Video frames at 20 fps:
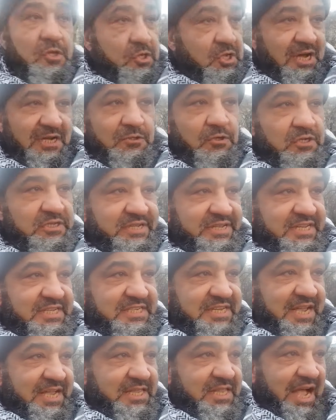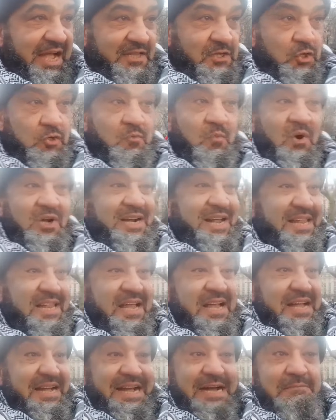You are not Christian no. and your moral
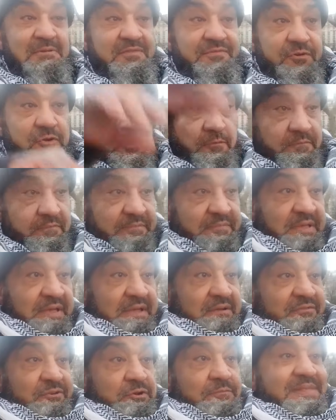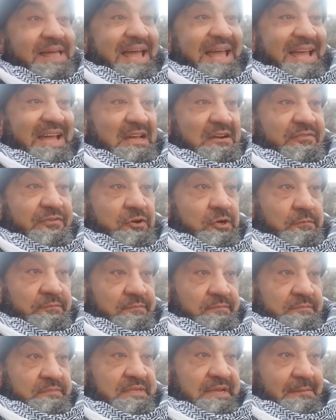coming from from the air,
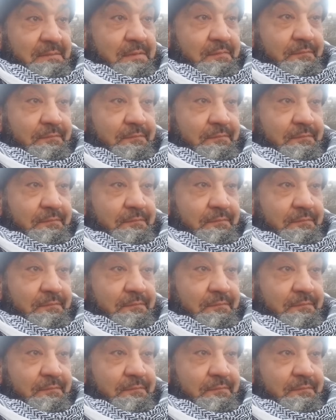from no, some